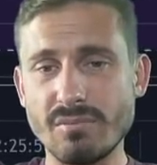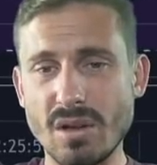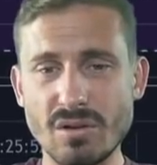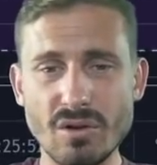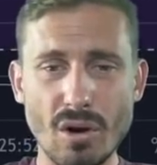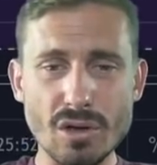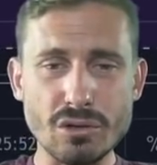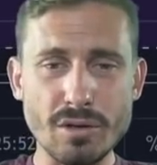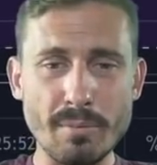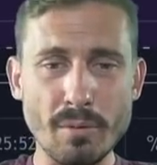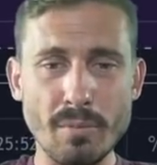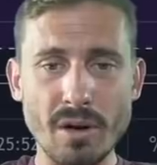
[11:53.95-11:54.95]
not a
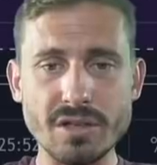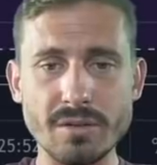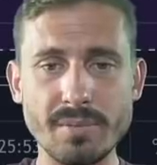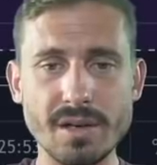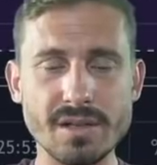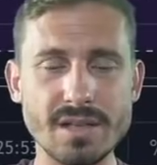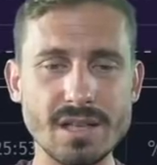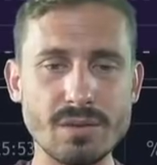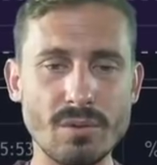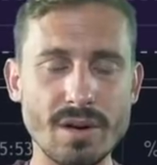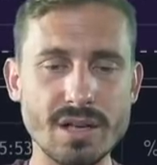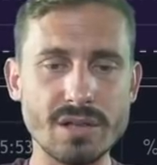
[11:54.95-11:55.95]
triple bottom because
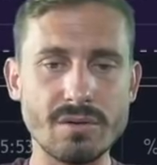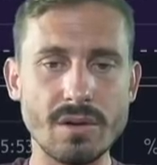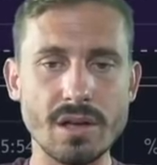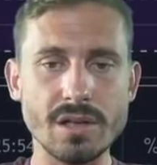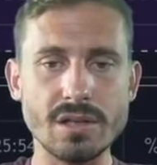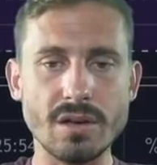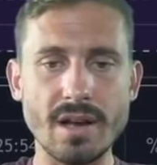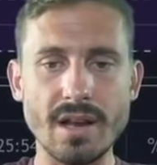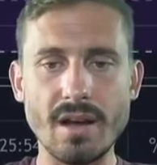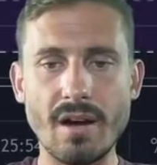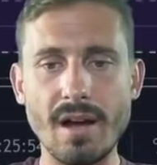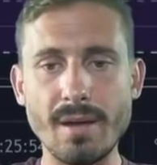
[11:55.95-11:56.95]
this one is uh,
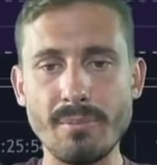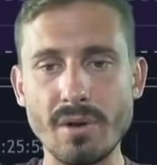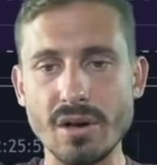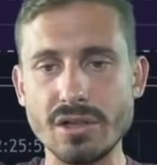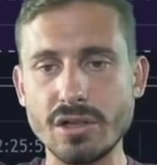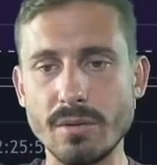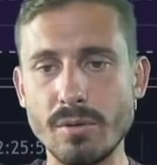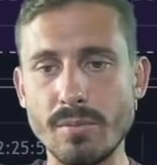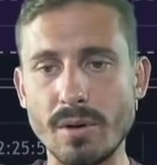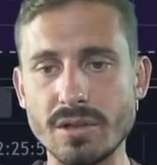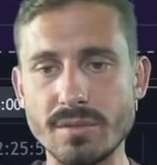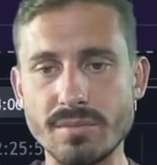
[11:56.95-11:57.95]
slightly high, but a double
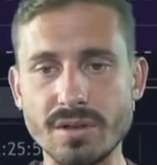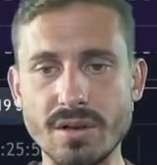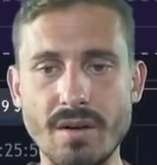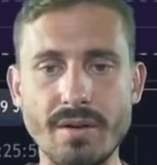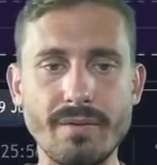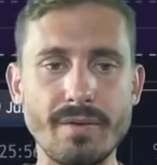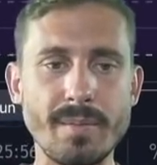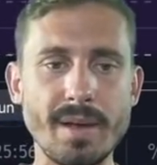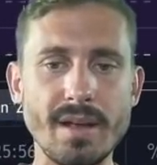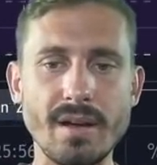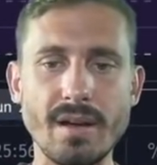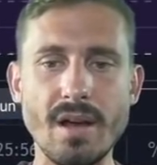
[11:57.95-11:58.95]
bottom scenario from
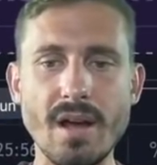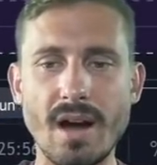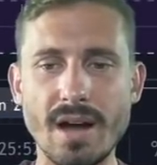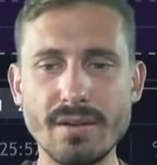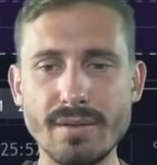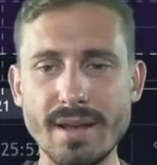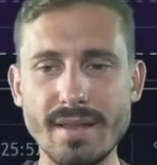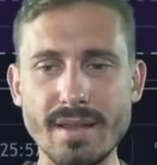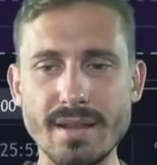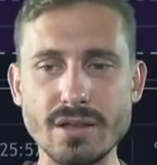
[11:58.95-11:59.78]
here. I do think that the